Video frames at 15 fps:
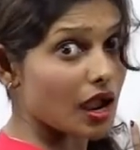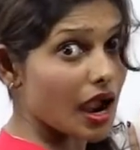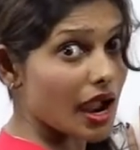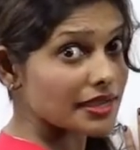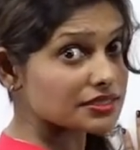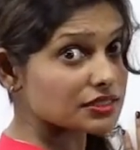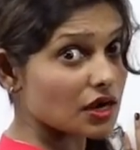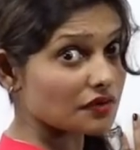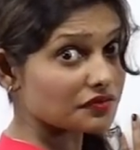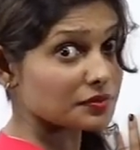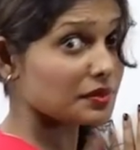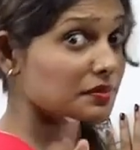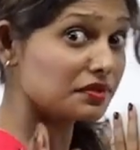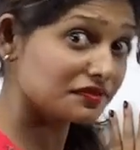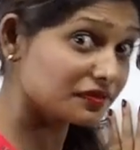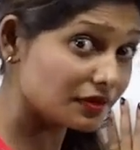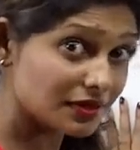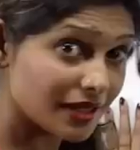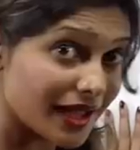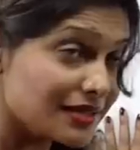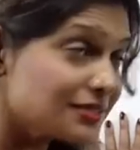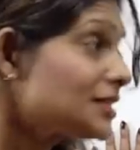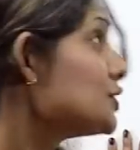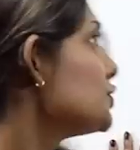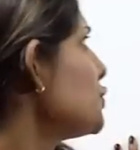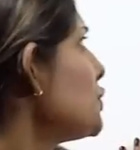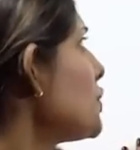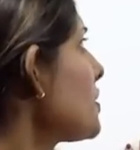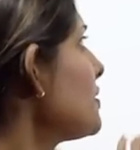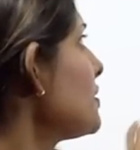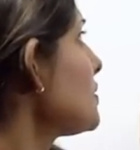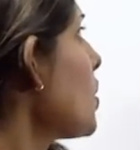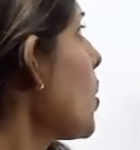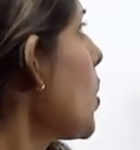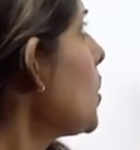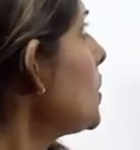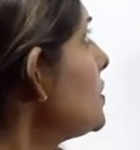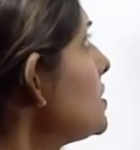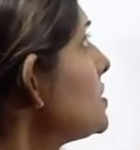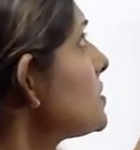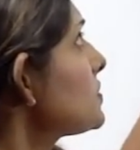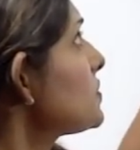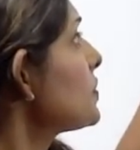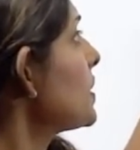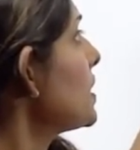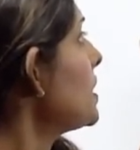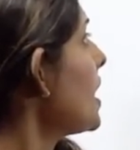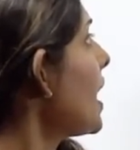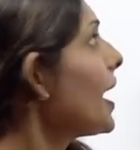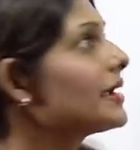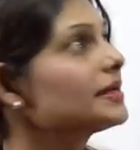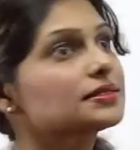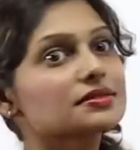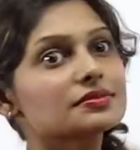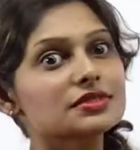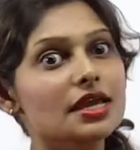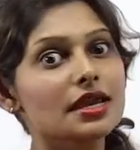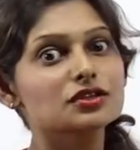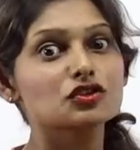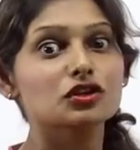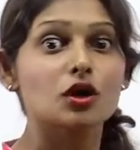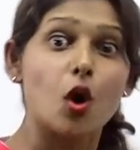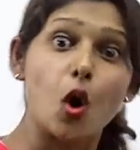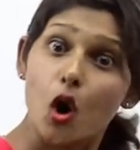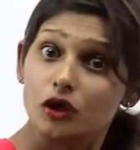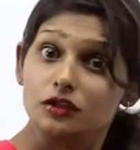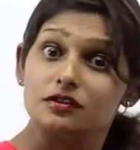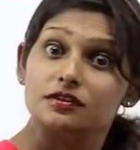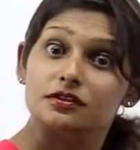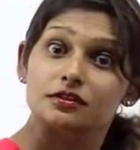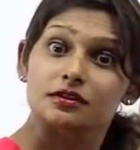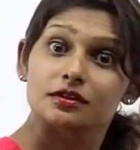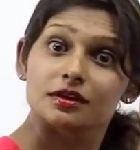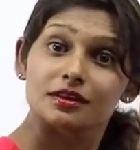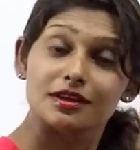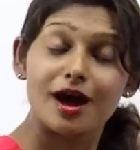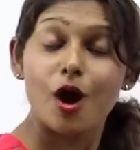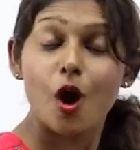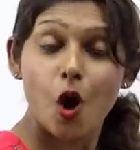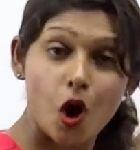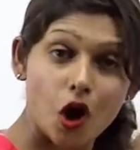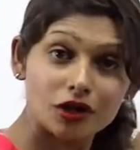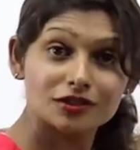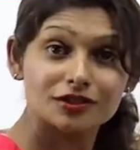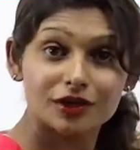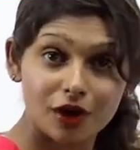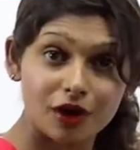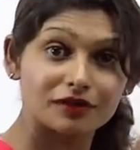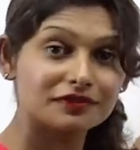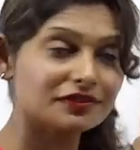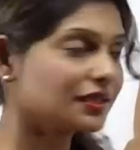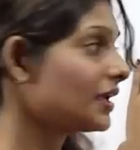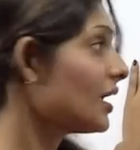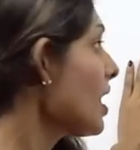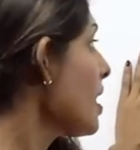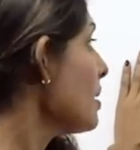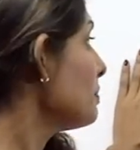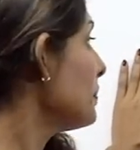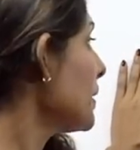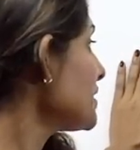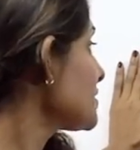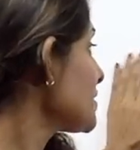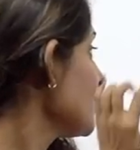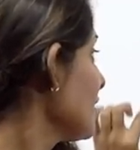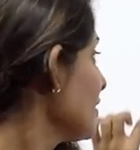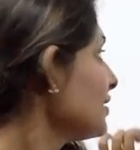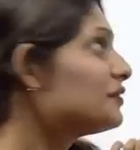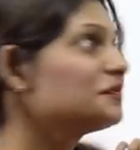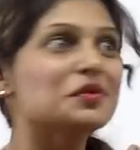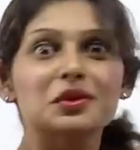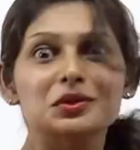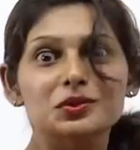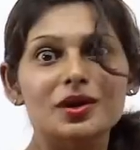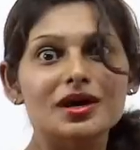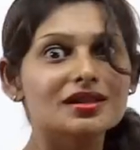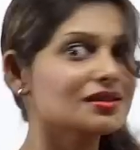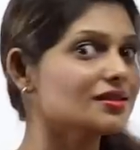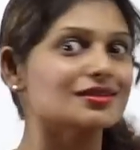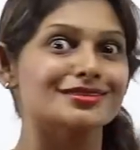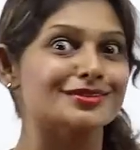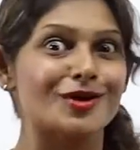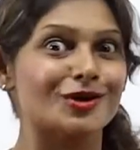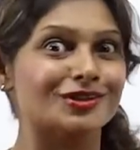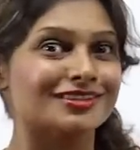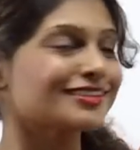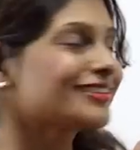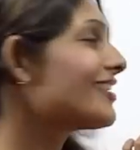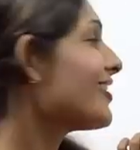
iced coffee, but before that, do you know that all these three items are actually hot? They're hot coffee, but the fourth one is not,